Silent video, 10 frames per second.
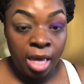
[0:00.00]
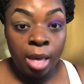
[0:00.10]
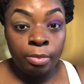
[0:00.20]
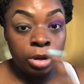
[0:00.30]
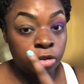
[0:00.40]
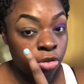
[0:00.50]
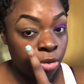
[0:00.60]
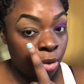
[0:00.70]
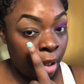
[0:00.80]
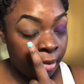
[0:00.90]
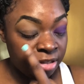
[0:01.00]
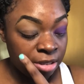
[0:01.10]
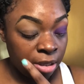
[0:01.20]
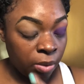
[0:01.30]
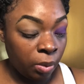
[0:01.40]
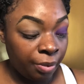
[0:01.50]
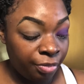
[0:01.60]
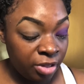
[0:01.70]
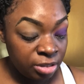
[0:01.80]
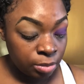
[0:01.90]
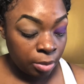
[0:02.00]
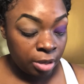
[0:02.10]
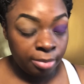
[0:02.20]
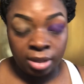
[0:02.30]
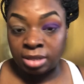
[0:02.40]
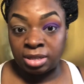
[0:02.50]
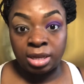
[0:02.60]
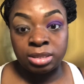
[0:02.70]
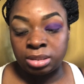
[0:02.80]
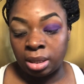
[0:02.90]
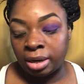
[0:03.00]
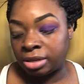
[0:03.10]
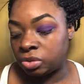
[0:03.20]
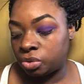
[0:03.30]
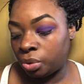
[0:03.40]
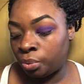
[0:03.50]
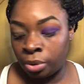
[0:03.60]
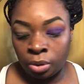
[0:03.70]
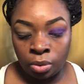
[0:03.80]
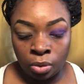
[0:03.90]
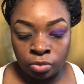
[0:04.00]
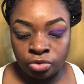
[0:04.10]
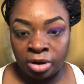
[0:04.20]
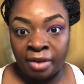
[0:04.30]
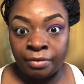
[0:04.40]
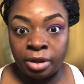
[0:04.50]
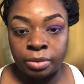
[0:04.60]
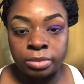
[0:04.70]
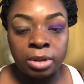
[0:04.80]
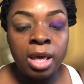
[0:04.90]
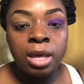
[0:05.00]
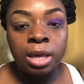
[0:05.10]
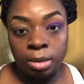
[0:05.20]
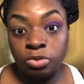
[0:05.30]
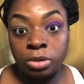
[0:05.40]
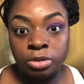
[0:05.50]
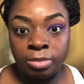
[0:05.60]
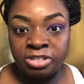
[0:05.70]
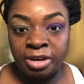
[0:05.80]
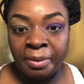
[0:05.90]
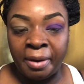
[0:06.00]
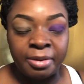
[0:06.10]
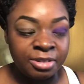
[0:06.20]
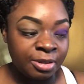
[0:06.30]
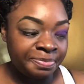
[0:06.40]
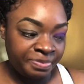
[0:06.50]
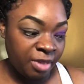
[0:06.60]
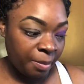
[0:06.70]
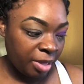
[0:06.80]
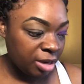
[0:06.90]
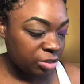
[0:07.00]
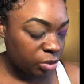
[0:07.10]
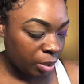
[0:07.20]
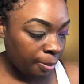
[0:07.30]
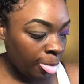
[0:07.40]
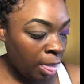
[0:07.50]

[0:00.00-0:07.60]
I'm going to show you how I did it on this one because, like I said, I just don't want no long drawn out videos. I'm talking too much anyway, so I'm going to get into it.